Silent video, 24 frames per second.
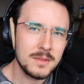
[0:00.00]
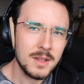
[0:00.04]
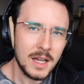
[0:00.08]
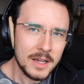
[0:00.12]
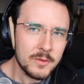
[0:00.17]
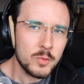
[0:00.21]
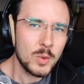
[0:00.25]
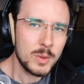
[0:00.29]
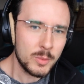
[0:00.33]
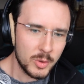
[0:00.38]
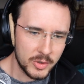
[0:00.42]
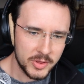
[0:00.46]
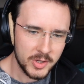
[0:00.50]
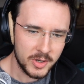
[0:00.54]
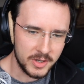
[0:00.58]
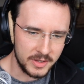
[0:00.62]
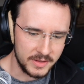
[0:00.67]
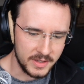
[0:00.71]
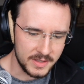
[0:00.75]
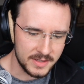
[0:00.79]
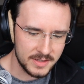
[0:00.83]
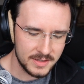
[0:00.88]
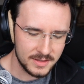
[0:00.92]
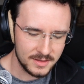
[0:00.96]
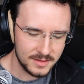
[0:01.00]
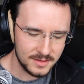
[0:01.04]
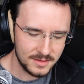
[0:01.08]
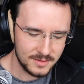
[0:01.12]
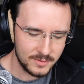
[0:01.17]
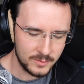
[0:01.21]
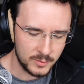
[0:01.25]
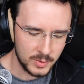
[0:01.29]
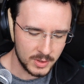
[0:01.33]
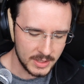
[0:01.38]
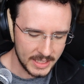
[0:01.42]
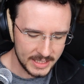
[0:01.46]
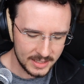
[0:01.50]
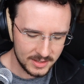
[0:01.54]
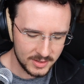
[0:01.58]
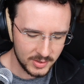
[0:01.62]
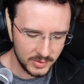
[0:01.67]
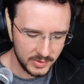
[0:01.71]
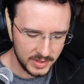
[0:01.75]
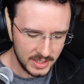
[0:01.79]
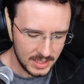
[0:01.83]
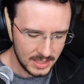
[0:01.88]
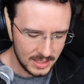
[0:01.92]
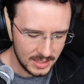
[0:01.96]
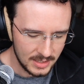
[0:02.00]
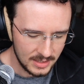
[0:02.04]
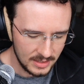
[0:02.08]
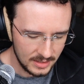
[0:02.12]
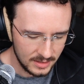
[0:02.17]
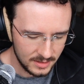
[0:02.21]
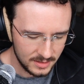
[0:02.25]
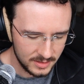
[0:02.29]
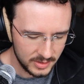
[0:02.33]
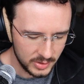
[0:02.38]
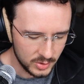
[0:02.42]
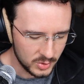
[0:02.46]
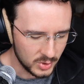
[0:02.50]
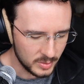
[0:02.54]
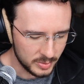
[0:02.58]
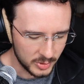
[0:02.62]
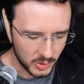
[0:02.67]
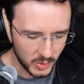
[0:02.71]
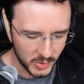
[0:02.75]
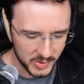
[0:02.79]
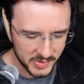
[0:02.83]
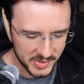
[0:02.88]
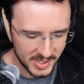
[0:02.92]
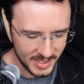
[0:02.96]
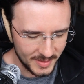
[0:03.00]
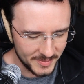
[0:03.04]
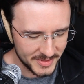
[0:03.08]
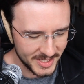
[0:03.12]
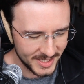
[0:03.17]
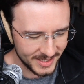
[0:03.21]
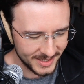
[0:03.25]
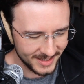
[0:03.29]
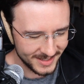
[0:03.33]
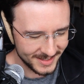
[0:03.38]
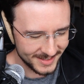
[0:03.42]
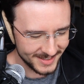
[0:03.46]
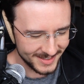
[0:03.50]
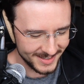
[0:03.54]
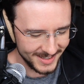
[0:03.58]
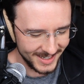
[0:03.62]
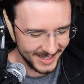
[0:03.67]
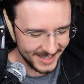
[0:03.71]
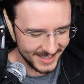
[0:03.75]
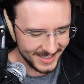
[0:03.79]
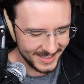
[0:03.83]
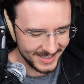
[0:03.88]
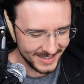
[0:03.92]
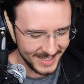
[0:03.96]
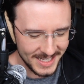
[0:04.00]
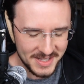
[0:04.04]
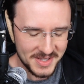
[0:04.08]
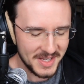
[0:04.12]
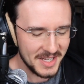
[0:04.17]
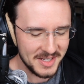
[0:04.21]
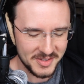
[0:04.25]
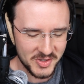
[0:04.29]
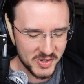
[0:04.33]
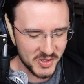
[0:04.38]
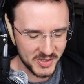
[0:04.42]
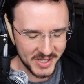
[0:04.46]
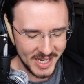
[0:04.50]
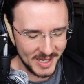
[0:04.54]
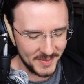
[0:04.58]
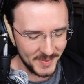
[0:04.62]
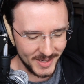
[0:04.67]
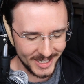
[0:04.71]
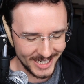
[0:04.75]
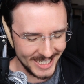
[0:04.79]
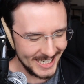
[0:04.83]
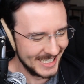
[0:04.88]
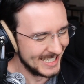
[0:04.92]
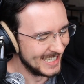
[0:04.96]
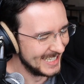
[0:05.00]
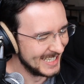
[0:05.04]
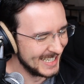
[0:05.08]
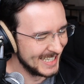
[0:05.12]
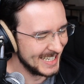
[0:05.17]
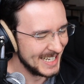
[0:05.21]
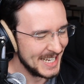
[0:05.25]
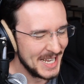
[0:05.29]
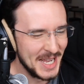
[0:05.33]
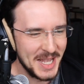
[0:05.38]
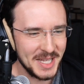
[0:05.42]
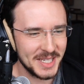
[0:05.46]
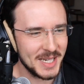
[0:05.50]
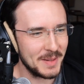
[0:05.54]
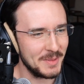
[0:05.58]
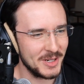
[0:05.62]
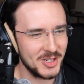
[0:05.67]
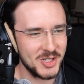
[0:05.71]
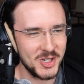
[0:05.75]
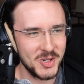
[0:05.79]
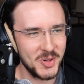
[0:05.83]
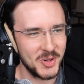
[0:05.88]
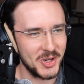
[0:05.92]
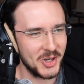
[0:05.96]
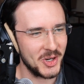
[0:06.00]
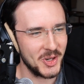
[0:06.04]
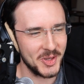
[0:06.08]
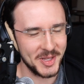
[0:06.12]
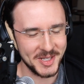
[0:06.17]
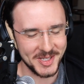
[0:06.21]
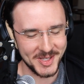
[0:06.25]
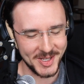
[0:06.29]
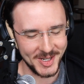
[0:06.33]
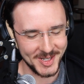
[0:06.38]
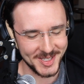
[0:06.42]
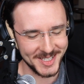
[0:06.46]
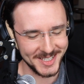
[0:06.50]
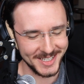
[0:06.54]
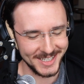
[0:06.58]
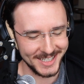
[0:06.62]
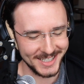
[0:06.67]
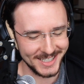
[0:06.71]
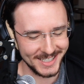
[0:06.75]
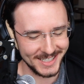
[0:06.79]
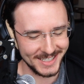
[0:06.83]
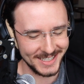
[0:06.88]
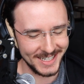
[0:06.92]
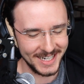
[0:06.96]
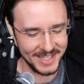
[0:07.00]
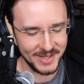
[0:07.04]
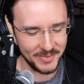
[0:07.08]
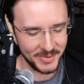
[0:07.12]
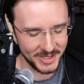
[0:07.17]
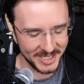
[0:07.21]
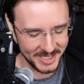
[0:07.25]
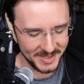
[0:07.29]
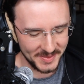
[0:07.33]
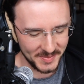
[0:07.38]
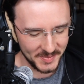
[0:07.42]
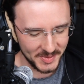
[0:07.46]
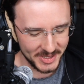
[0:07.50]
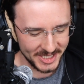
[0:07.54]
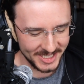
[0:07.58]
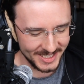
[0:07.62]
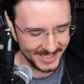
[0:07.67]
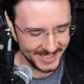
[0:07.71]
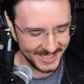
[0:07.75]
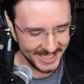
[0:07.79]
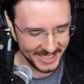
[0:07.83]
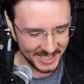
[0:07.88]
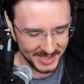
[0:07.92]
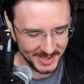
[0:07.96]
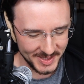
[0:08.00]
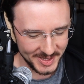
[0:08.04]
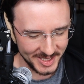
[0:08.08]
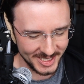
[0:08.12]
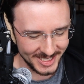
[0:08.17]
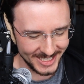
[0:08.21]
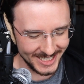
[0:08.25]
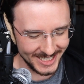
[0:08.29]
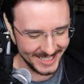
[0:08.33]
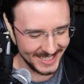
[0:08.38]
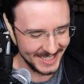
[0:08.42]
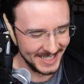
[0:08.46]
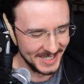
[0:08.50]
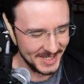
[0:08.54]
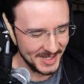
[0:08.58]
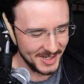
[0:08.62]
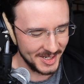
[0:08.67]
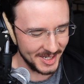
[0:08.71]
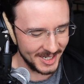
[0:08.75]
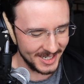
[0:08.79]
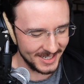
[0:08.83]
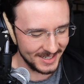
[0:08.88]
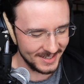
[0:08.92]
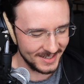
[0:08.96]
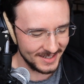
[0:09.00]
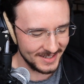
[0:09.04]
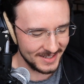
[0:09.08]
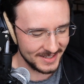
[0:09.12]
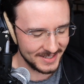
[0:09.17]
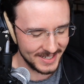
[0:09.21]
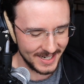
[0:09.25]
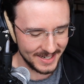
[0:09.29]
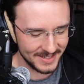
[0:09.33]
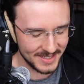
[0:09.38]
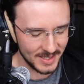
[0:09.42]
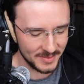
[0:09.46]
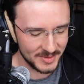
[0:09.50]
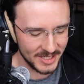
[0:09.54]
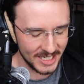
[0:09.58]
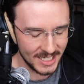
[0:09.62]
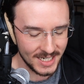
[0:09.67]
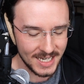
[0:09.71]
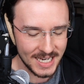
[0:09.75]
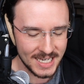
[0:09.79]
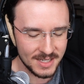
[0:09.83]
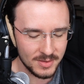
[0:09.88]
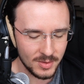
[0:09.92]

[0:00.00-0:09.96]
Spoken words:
I have one more thought on this, related to the YouTuber course that I'm taking. It's just got my it's got me chewing on all these thoughts, and then we can dig into the status update.